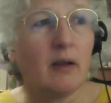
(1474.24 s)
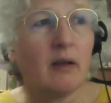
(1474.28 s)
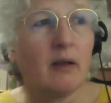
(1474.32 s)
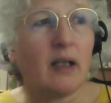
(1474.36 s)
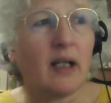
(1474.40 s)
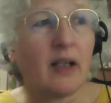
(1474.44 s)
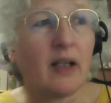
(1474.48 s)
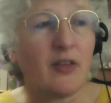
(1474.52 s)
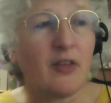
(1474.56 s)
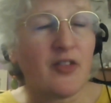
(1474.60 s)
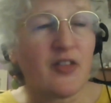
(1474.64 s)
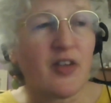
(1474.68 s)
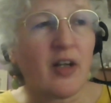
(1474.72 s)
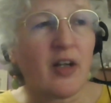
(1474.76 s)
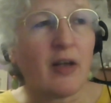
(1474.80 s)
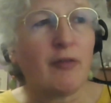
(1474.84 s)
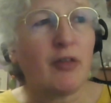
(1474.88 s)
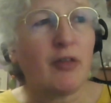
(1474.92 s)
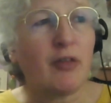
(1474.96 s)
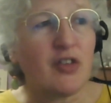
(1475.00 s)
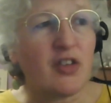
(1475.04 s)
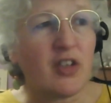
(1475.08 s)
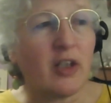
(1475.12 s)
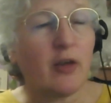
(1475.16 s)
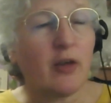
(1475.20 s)
Ann
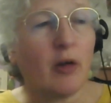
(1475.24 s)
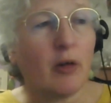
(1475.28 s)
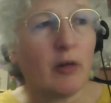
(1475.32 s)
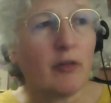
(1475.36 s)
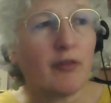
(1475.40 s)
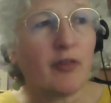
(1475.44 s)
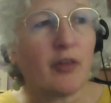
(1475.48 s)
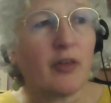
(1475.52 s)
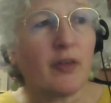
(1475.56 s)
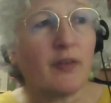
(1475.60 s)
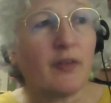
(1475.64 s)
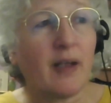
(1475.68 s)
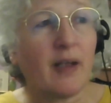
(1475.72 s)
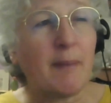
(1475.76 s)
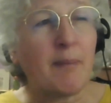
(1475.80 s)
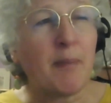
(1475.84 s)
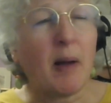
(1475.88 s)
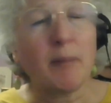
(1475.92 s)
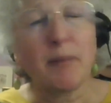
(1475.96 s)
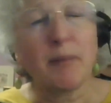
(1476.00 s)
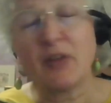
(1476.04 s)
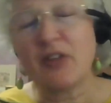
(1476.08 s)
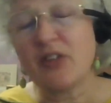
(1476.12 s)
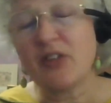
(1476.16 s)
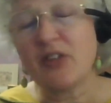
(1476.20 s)
Stafford, Jane Oliver, they
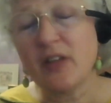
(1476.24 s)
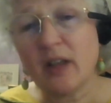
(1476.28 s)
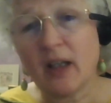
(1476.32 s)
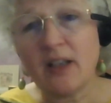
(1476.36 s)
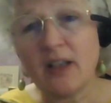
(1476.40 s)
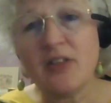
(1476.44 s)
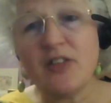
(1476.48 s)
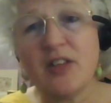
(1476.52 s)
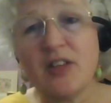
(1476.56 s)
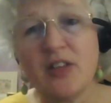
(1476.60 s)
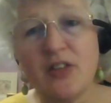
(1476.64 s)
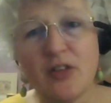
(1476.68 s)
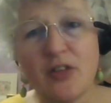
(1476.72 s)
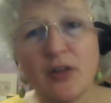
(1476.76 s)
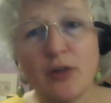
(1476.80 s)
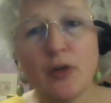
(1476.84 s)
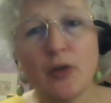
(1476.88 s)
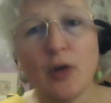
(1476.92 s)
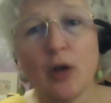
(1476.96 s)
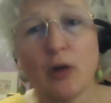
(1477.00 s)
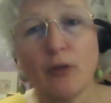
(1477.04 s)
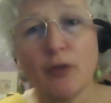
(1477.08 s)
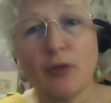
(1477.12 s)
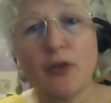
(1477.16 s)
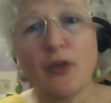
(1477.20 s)
published 92
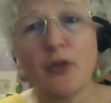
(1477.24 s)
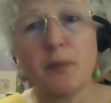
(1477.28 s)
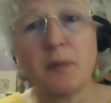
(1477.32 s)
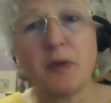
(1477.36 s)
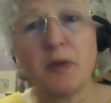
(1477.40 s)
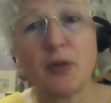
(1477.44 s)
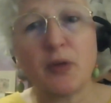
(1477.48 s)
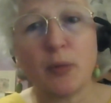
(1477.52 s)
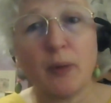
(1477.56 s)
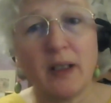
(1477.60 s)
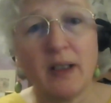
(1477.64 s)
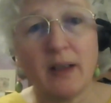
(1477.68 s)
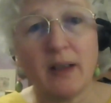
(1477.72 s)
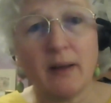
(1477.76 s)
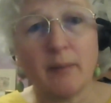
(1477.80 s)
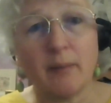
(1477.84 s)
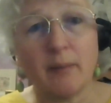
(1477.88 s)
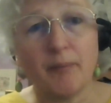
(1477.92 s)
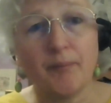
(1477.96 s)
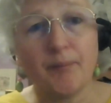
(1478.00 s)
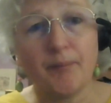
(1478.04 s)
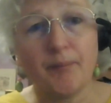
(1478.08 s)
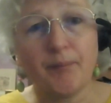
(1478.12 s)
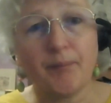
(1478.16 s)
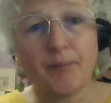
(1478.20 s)
novels between them.
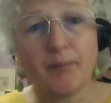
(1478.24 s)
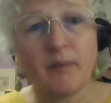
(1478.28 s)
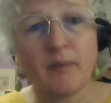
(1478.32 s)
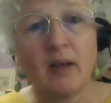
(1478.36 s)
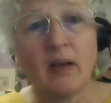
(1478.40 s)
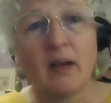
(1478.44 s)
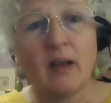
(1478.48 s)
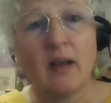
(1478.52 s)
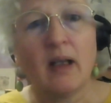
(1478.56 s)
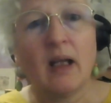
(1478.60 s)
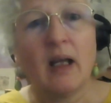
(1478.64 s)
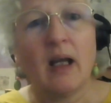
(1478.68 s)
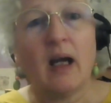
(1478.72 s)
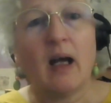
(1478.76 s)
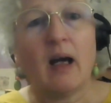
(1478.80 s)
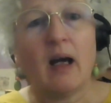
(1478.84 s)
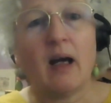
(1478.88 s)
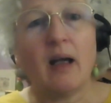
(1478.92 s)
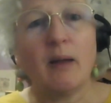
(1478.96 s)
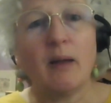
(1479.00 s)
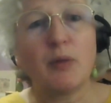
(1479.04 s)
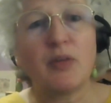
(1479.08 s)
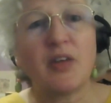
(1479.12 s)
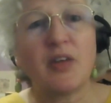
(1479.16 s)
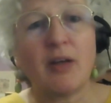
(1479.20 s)

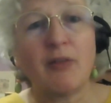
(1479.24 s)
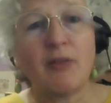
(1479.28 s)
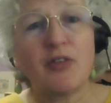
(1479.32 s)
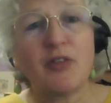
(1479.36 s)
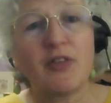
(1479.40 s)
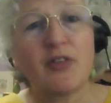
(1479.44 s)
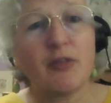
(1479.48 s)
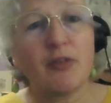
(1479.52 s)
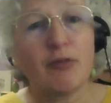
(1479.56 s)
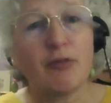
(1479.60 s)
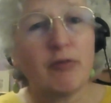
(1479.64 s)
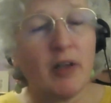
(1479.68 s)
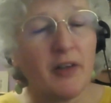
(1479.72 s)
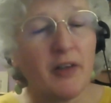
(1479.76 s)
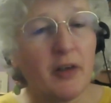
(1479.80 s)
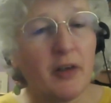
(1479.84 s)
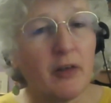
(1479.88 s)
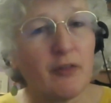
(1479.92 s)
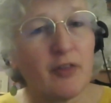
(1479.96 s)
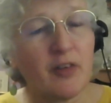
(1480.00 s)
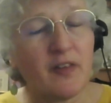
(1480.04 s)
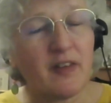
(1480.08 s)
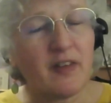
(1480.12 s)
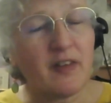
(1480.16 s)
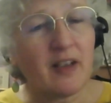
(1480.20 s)
I would have to run
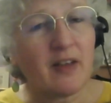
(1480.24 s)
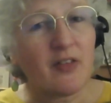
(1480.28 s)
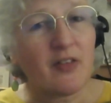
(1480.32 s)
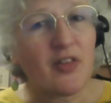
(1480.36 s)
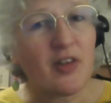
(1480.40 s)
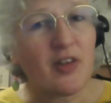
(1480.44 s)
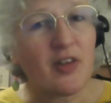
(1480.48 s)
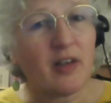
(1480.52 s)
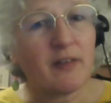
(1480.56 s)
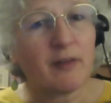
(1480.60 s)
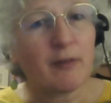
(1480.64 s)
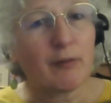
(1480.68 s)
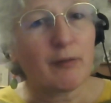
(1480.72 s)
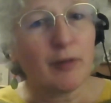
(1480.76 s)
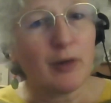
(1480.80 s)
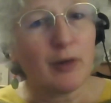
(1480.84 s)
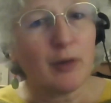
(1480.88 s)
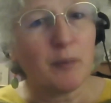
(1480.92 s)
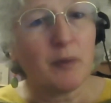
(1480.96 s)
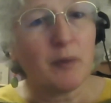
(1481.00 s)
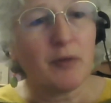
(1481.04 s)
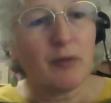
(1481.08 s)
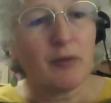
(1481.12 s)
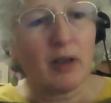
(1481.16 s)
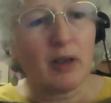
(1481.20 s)
over to the other side of the
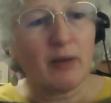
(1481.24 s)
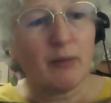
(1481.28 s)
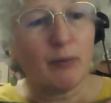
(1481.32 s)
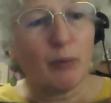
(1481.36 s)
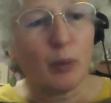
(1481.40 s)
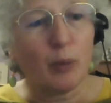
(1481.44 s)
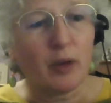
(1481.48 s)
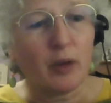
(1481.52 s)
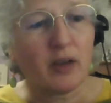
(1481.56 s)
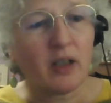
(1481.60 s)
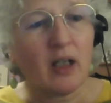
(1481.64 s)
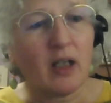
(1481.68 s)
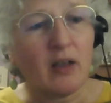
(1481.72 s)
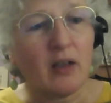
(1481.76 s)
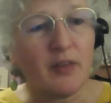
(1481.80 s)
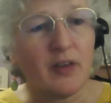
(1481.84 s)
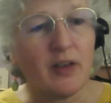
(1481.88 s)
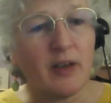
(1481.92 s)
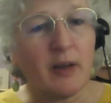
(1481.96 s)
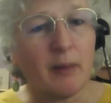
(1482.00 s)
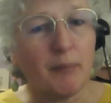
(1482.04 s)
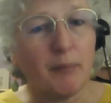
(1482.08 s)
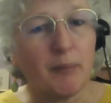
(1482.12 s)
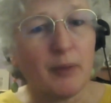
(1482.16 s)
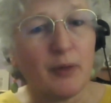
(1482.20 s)
room and work out the
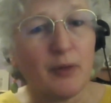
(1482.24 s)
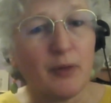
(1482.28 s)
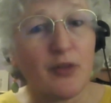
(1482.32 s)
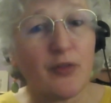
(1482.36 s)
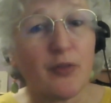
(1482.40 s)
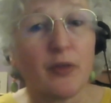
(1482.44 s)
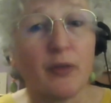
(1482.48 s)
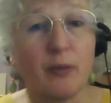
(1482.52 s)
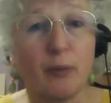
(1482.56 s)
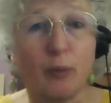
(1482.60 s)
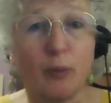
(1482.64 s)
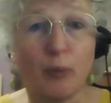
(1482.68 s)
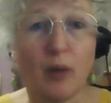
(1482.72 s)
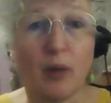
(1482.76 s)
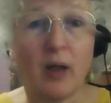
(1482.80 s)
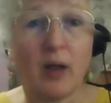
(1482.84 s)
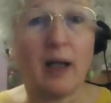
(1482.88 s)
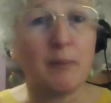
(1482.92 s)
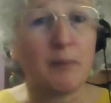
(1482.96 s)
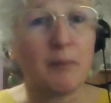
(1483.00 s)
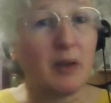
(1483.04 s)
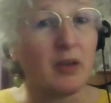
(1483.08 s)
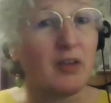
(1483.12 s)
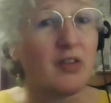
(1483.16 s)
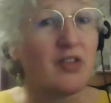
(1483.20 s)
numbers for
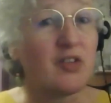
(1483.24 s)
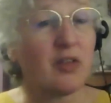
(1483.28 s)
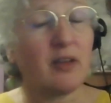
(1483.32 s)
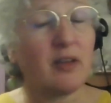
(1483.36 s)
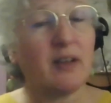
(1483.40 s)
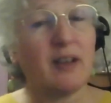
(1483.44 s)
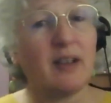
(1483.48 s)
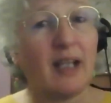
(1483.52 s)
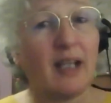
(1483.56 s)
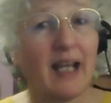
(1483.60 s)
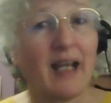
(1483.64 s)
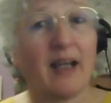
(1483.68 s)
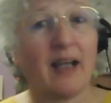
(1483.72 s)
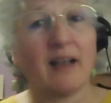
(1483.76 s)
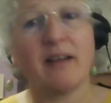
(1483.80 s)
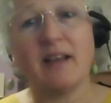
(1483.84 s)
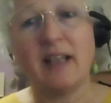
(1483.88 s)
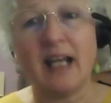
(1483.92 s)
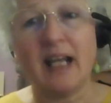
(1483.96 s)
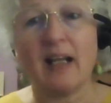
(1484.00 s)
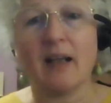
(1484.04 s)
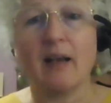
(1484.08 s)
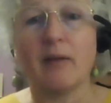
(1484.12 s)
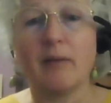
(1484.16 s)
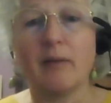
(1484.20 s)
how much Anne and
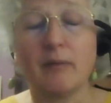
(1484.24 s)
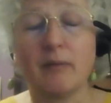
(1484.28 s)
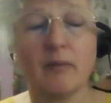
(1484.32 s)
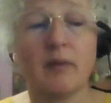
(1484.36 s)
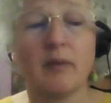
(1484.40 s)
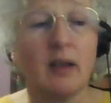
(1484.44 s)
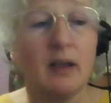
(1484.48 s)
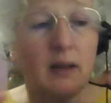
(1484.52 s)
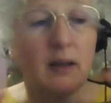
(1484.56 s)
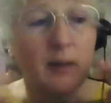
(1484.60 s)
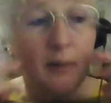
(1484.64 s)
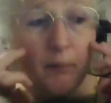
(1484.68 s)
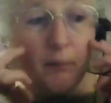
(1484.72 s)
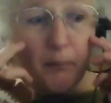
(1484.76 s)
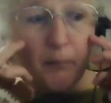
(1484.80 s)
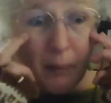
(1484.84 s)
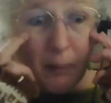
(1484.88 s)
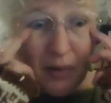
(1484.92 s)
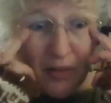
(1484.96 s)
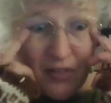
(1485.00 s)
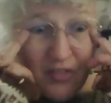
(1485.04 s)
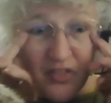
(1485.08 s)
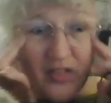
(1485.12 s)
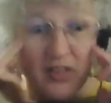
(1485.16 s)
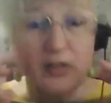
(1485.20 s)
Helen
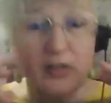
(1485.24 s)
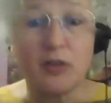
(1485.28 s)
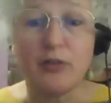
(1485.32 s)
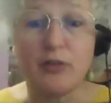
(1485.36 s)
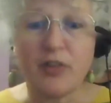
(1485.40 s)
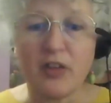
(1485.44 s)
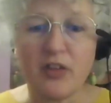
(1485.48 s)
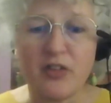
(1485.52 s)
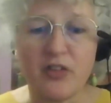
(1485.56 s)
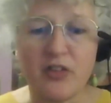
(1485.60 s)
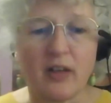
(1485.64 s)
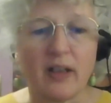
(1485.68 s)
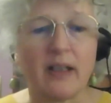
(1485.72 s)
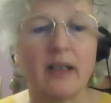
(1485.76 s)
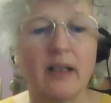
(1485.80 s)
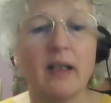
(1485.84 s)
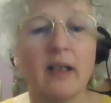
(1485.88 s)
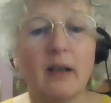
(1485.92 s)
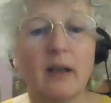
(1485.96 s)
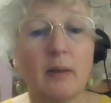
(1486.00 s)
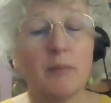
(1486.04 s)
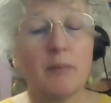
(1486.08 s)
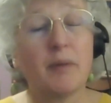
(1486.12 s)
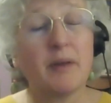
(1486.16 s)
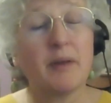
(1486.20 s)
published individually,
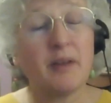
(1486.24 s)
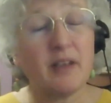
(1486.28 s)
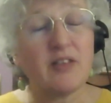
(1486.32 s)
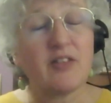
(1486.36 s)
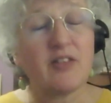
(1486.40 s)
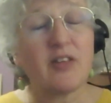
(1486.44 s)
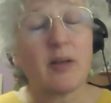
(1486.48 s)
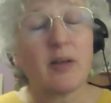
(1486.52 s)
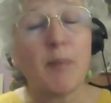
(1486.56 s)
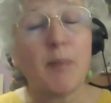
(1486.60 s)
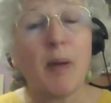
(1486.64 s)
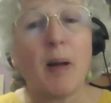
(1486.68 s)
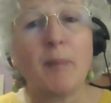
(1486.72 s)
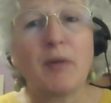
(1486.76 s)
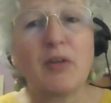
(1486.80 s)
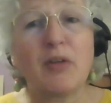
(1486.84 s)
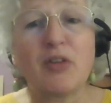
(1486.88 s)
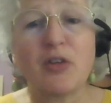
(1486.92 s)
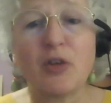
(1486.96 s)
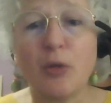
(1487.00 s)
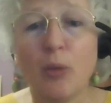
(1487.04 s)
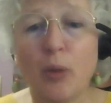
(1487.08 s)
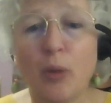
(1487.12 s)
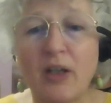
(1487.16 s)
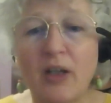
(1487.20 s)
but they did publish
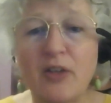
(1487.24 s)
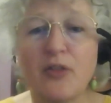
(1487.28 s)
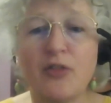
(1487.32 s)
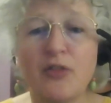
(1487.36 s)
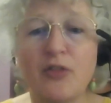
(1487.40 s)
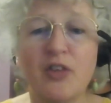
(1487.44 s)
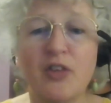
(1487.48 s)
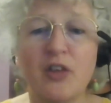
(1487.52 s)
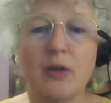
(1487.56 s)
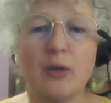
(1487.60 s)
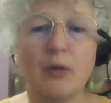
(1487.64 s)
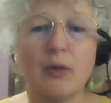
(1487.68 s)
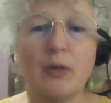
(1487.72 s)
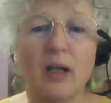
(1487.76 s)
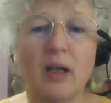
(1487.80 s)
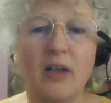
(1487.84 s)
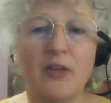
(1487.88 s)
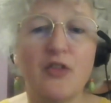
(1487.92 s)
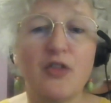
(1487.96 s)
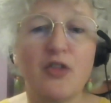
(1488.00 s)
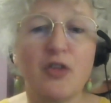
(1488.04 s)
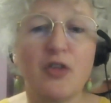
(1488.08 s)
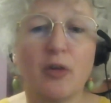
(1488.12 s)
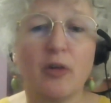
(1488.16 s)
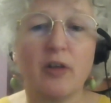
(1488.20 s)
quite a few
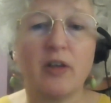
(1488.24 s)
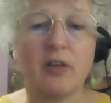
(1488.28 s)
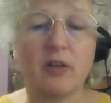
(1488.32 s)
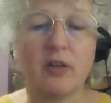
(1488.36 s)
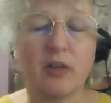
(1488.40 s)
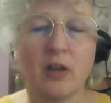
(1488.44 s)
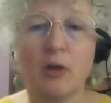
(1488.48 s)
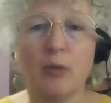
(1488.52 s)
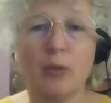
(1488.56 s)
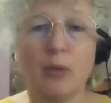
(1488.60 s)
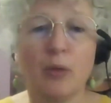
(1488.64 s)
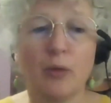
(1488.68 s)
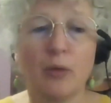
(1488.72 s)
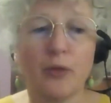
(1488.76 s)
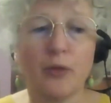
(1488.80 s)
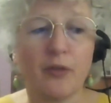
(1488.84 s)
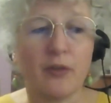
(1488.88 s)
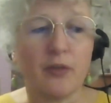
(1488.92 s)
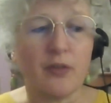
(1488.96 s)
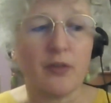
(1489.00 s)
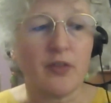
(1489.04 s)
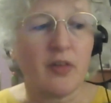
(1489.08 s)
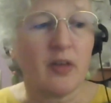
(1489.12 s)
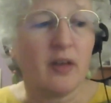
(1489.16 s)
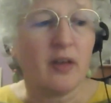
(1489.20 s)
as joint
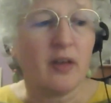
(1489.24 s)
co-authors.